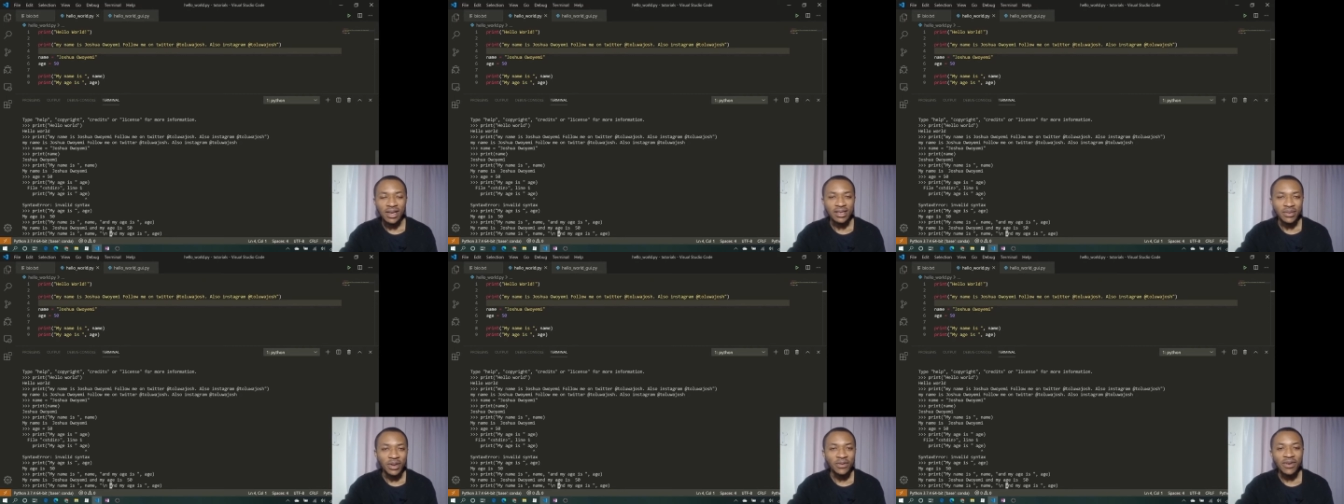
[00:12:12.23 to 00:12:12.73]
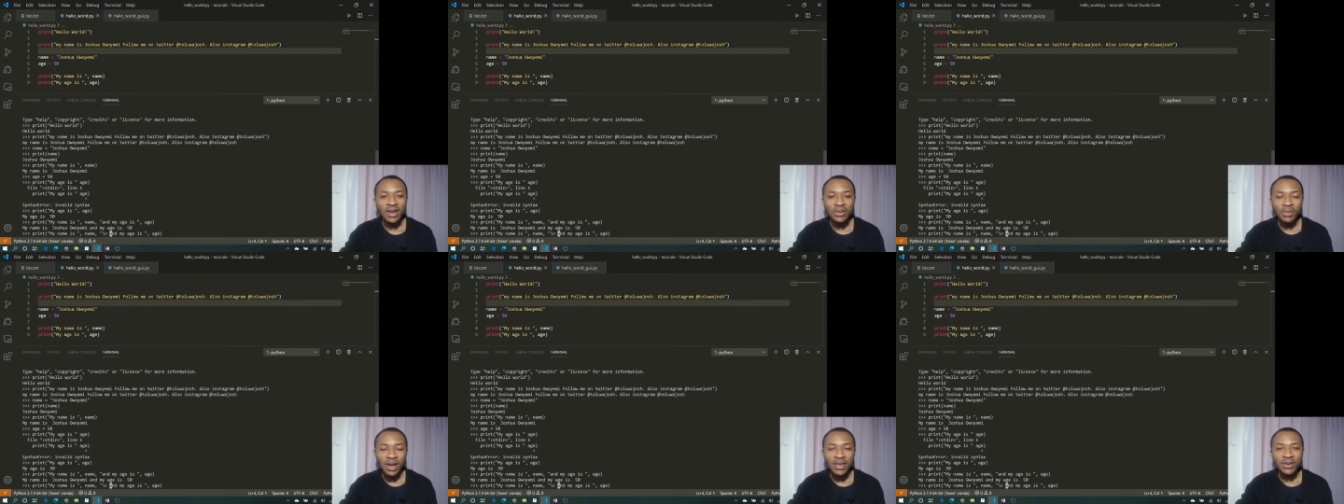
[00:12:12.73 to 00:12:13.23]
As a matter of
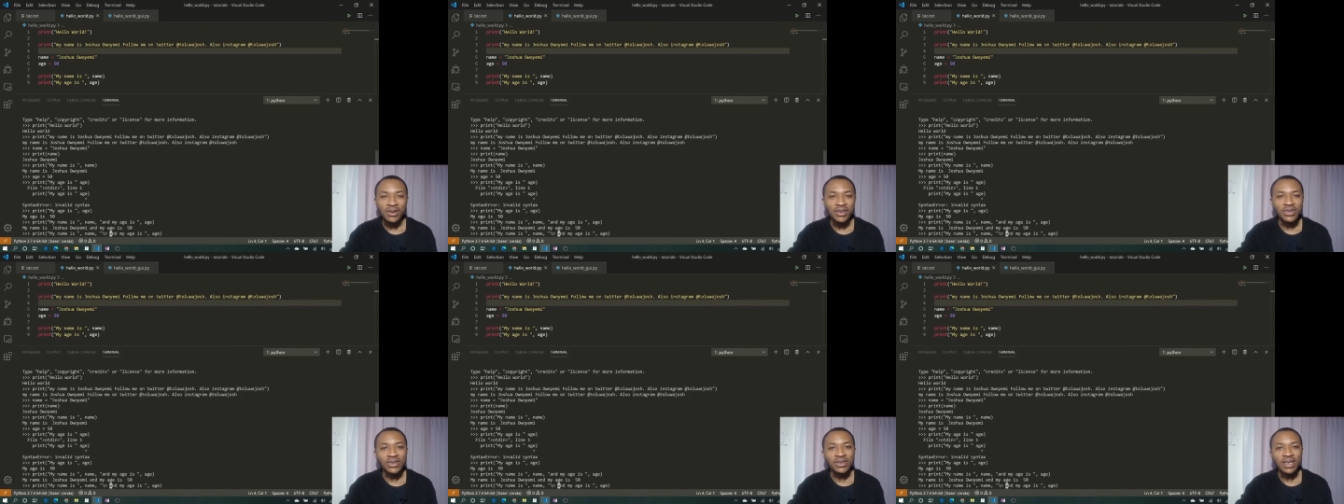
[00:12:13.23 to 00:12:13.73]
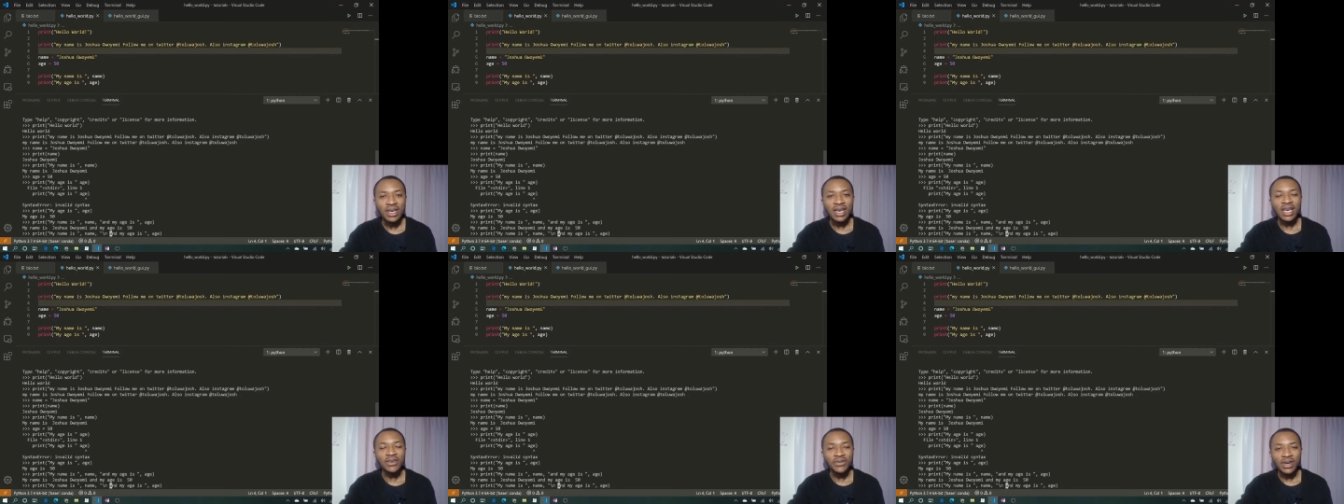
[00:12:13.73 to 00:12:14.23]
fact, Python is
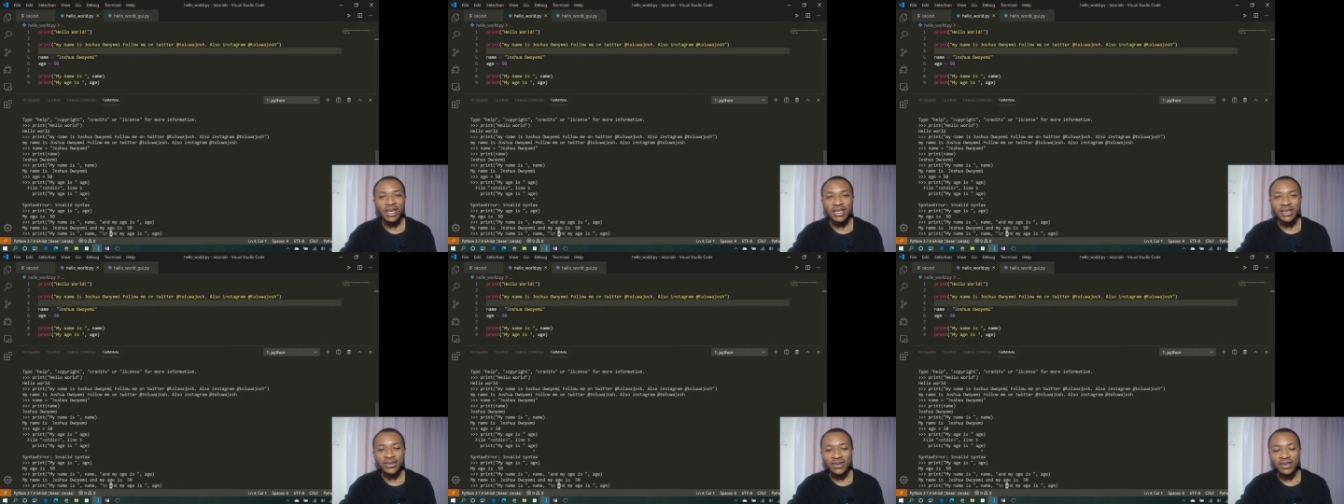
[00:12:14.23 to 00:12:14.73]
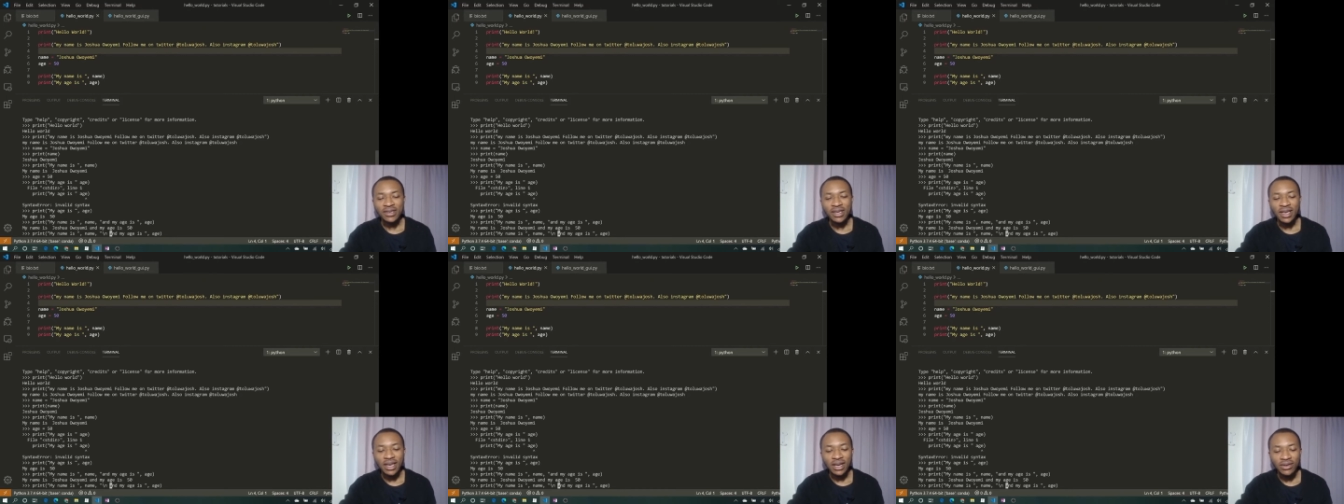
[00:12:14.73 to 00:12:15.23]
kind of related to the
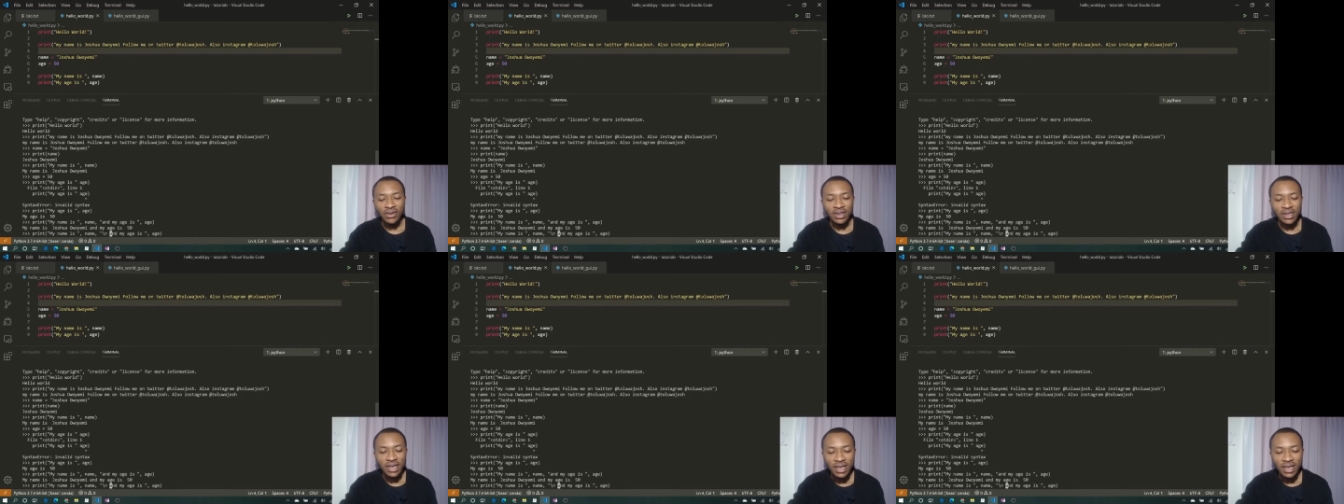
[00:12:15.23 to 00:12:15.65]
C language.